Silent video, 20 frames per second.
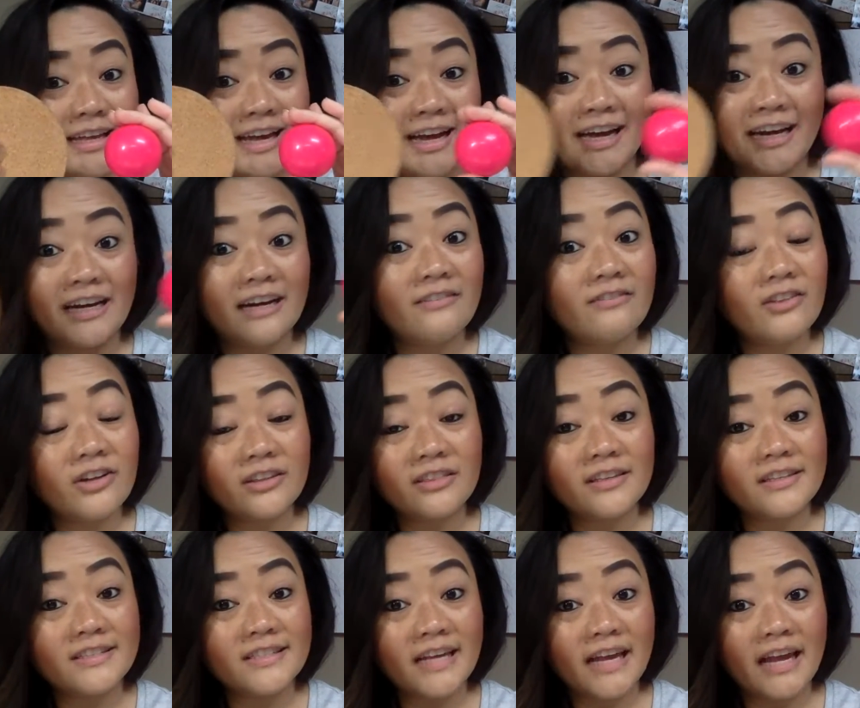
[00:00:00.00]
Kind of look
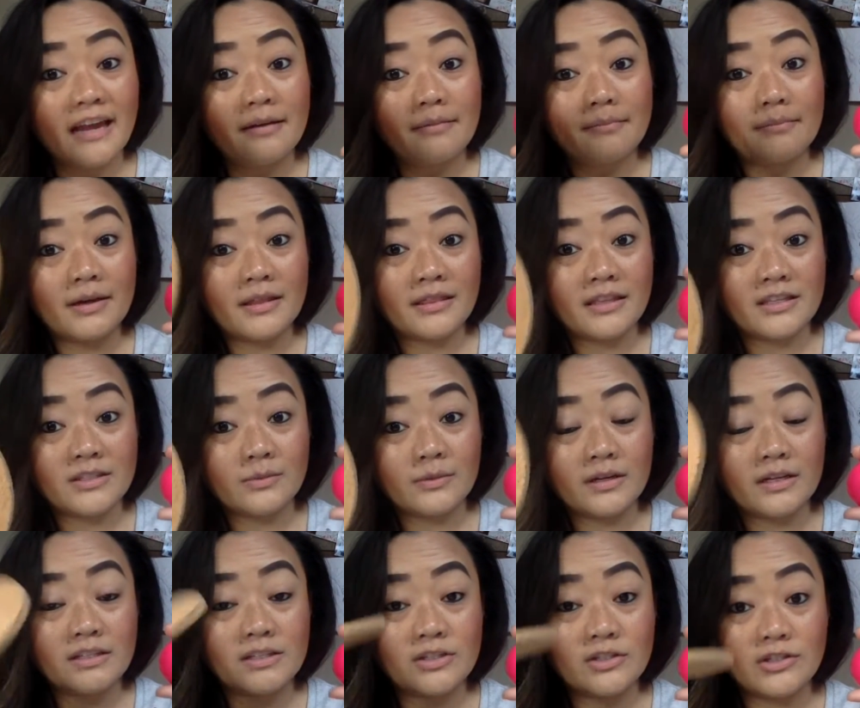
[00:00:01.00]
the same, but this one
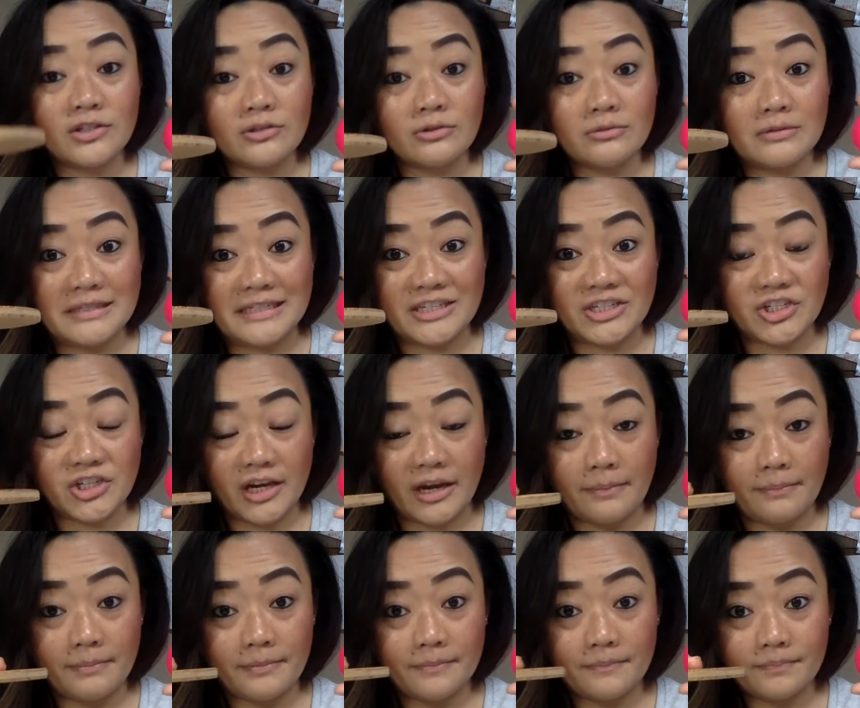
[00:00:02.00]
is a 2D
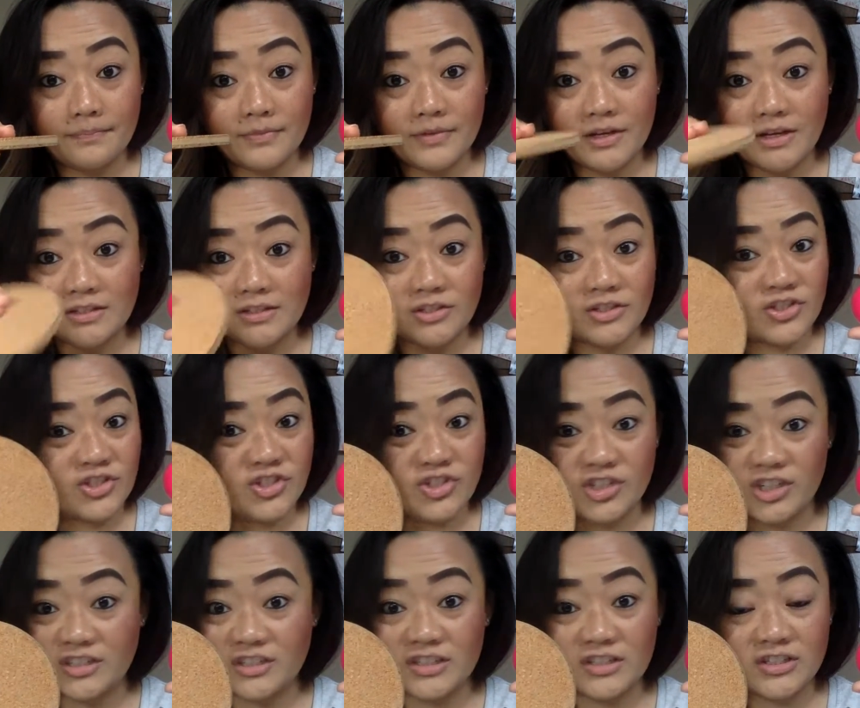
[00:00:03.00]
shape because it's
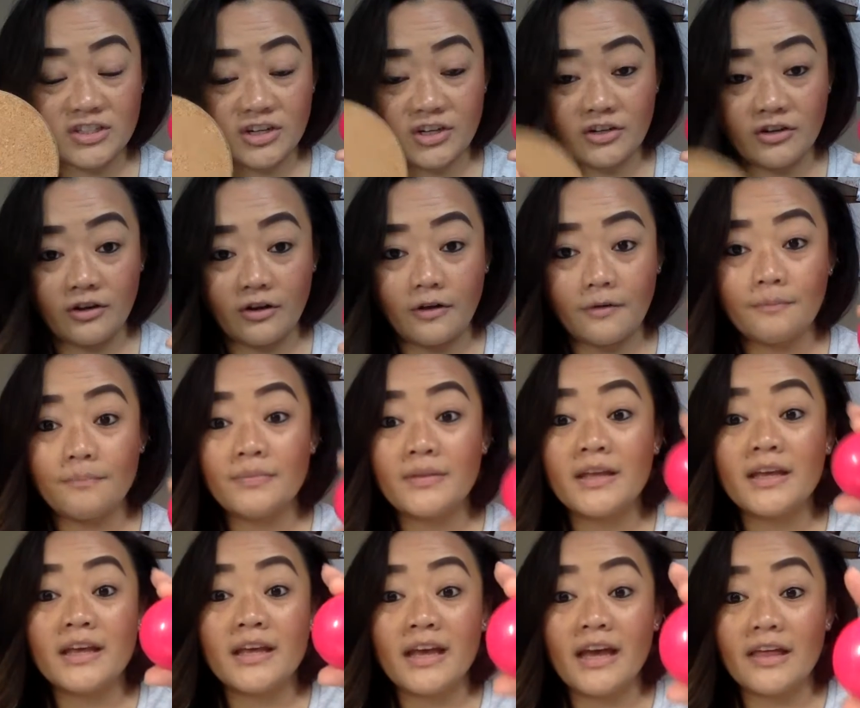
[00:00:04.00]
just a circle,
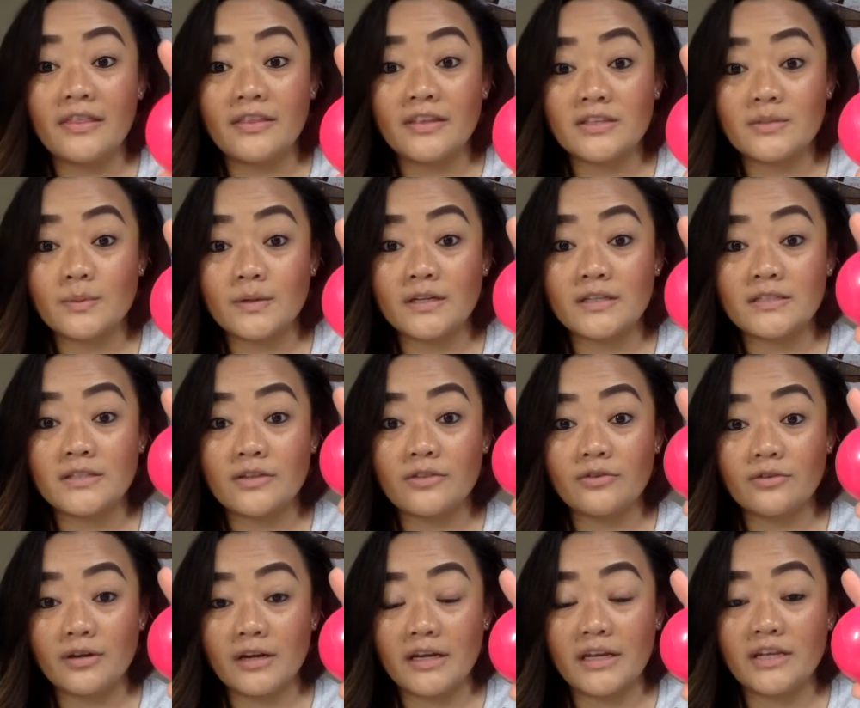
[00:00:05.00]
and this one is a
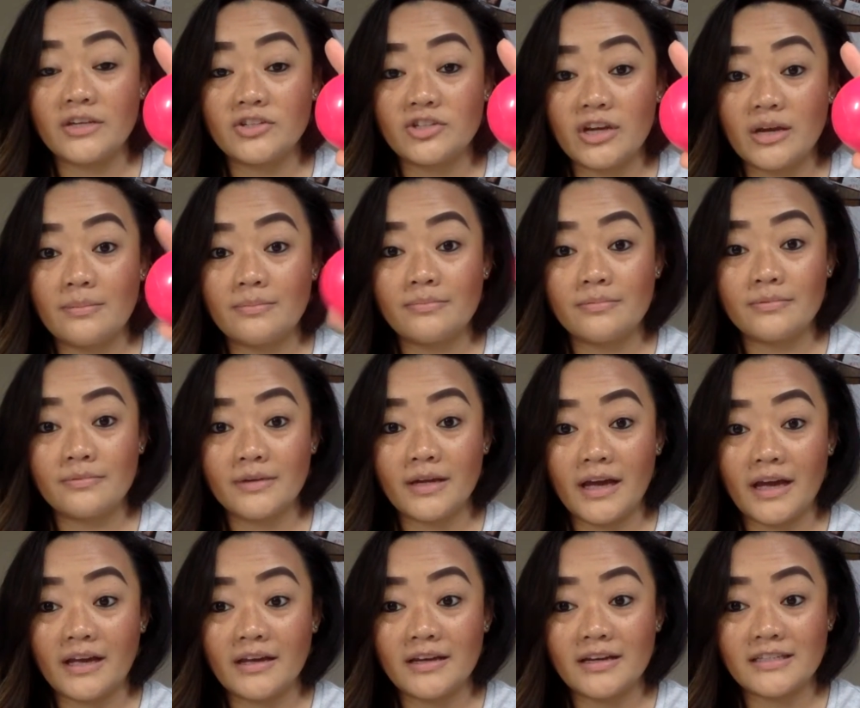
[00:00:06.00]
3D shape,
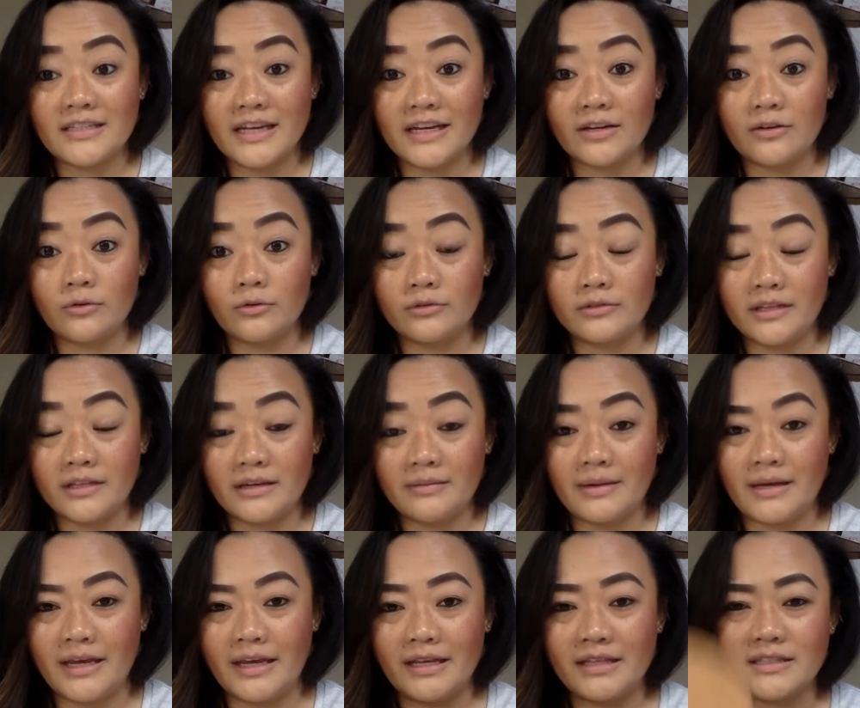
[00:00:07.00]
okay? Because I can hold it in
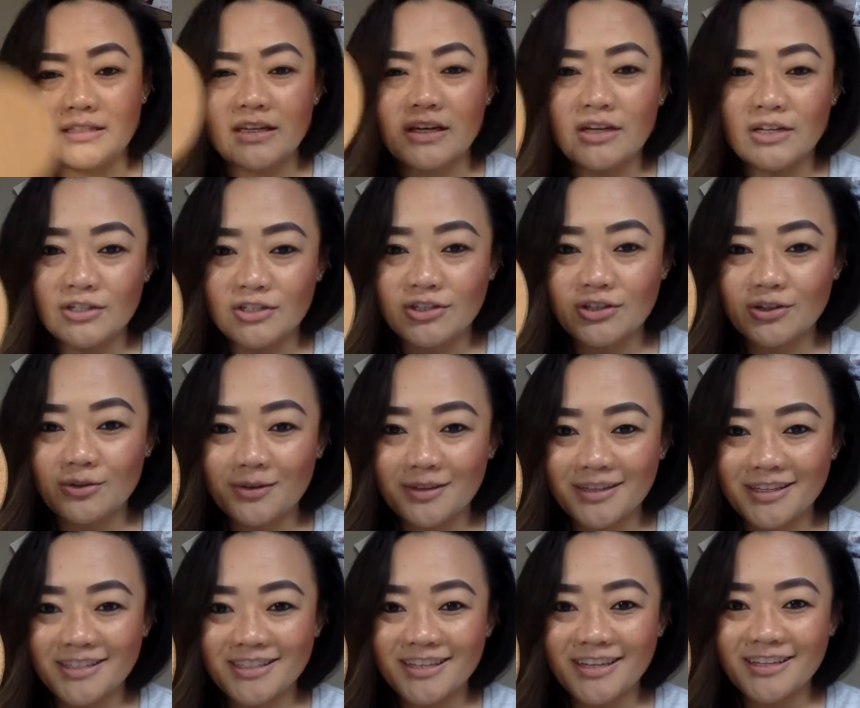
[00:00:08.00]
my hands. Do you know what
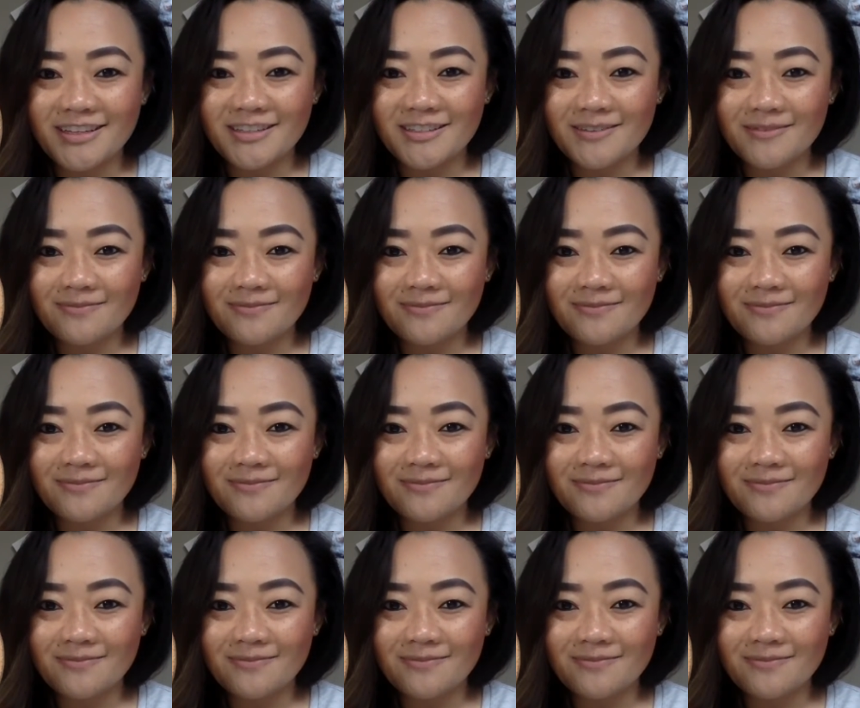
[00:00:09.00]
this is?